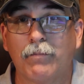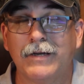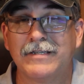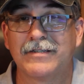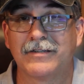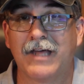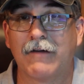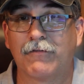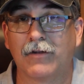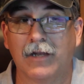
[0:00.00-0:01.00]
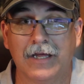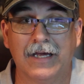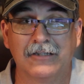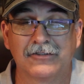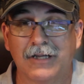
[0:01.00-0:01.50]
pieces of that for the
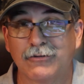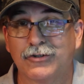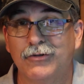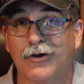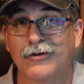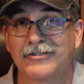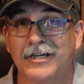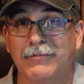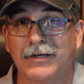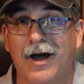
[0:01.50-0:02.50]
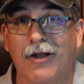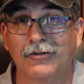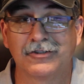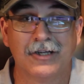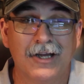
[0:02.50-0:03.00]
legs. That was
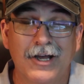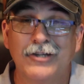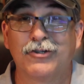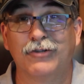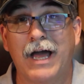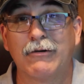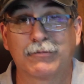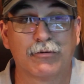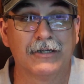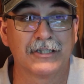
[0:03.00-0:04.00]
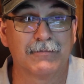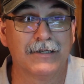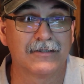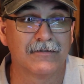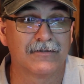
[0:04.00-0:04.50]
$270. So that was pretty
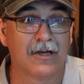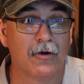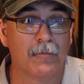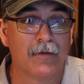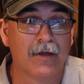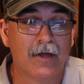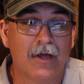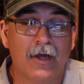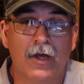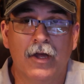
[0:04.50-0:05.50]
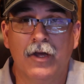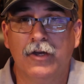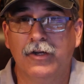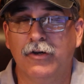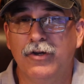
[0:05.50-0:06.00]
expensive. So,
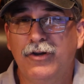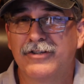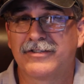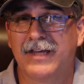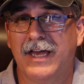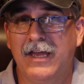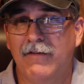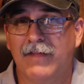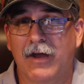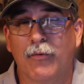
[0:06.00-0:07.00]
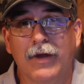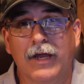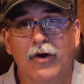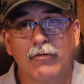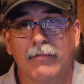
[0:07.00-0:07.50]
you know, you could save that
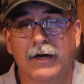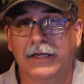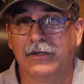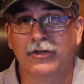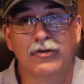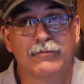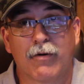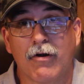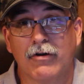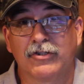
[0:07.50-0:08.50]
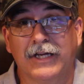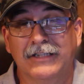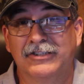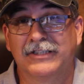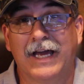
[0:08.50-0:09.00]
red oak money and use birch
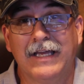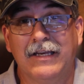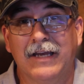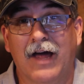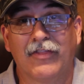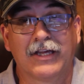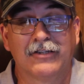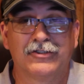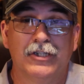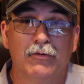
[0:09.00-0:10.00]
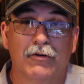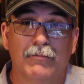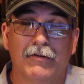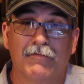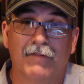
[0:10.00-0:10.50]
and stain it. I think it still would
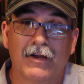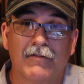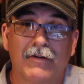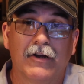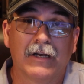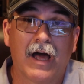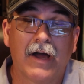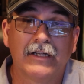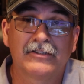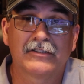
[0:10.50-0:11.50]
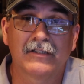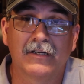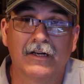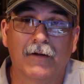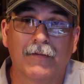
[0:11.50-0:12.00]
have been very, very nice.
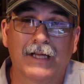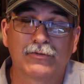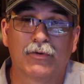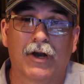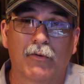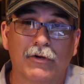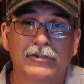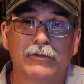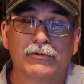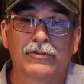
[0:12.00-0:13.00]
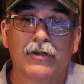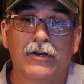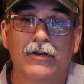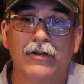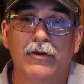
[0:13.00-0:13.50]
That's what I originally was going
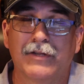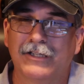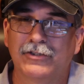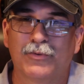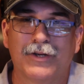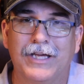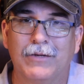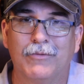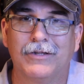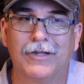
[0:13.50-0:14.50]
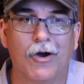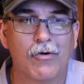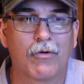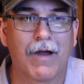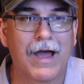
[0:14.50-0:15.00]
to do, and I just went ahead and went the
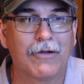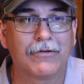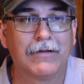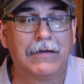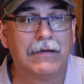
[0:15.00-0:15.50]
oak route.